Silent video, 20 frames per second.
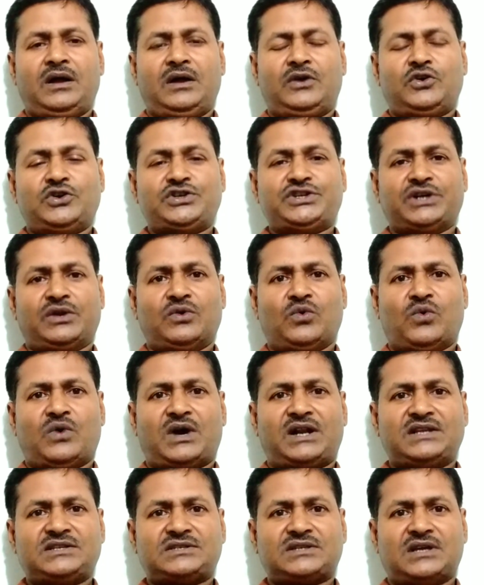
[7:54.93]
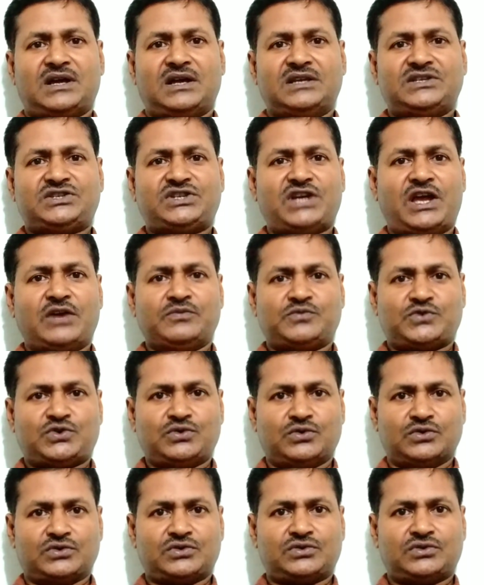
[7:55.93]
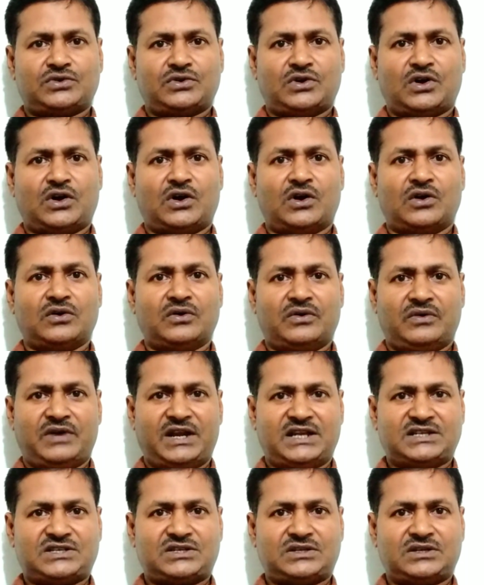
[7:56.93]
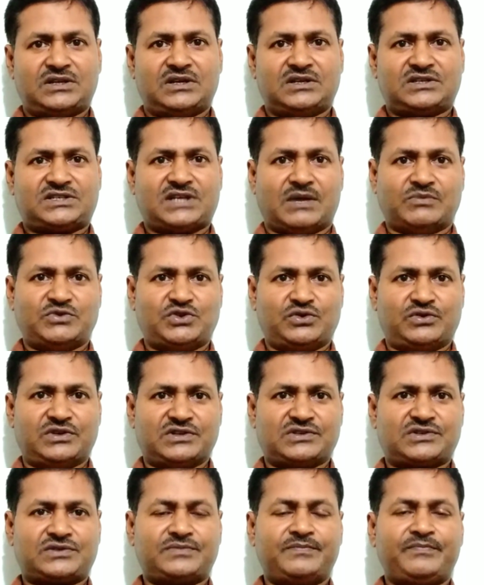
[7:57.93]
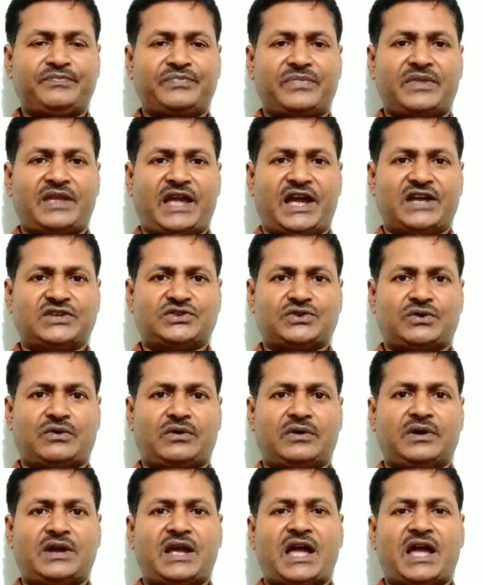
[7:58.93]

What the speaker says: Question: what is stay of suit or res sub judice? Answer: